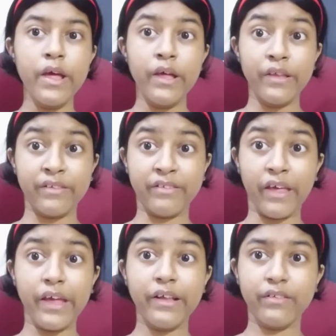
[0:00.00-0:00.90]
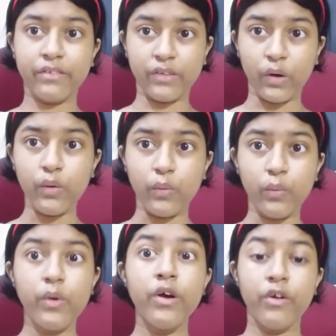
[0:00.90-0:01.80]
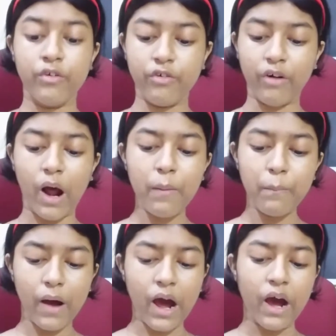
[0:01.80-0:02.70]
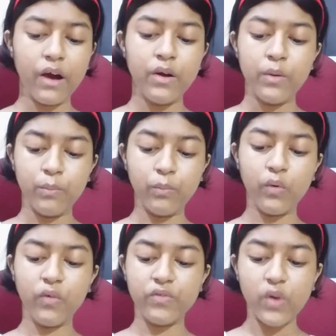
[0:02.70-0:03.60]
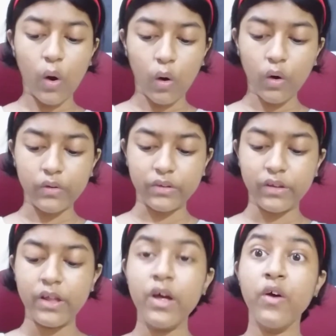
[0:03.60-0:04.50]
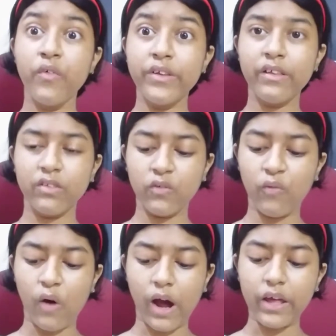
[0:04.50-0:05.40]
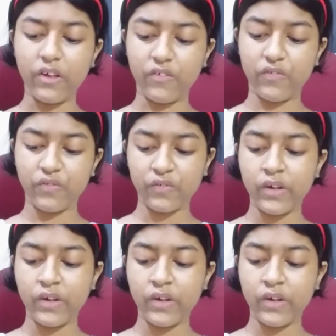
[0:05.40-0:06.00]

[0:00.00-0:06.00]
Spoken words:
Saying so, Rama moved on with his wife